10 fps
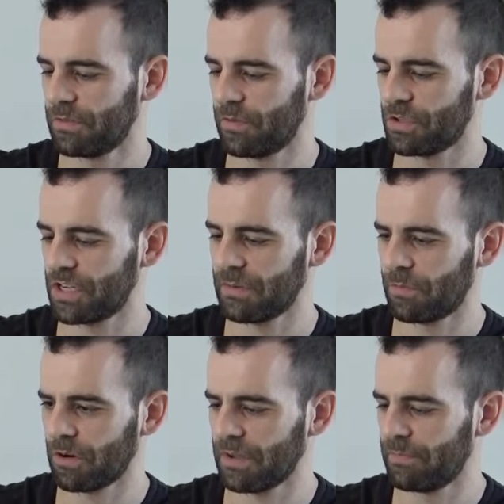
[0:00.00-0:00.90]
for chicken,
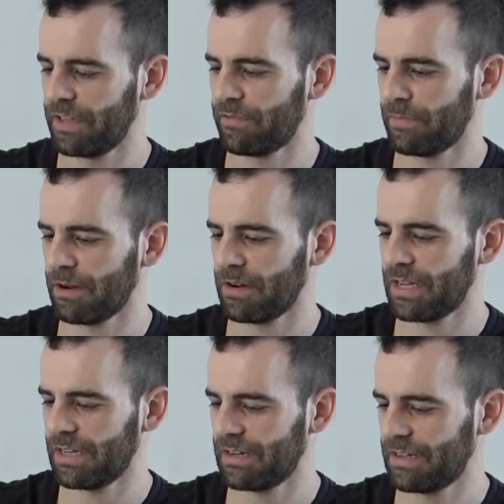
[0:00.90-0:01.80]
pork, and beef
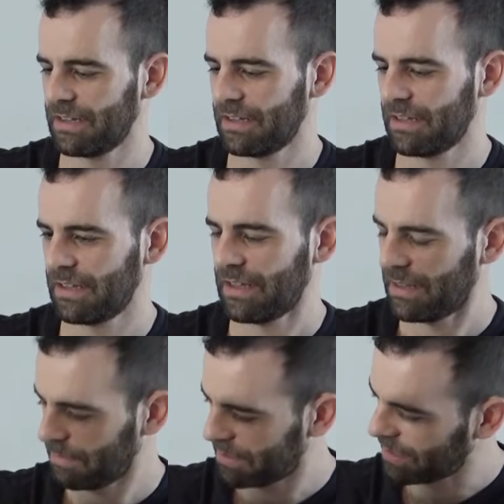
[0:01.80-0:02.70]
marinade.
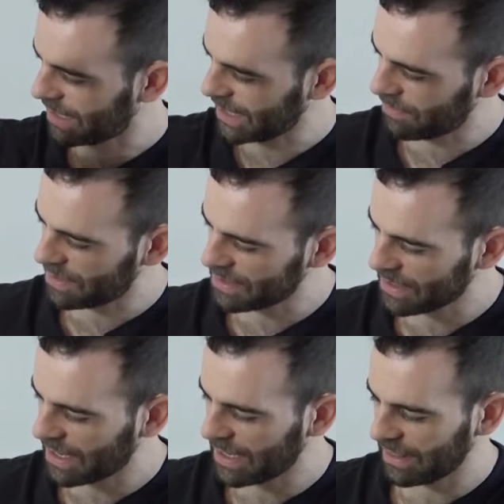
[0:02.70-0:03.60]
Let me see, I gave this
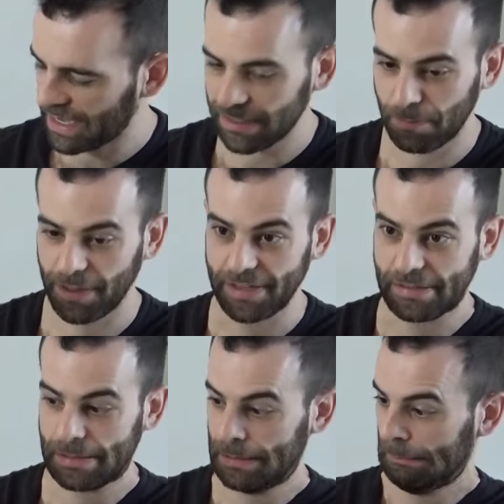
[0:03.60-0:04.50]
guy last place.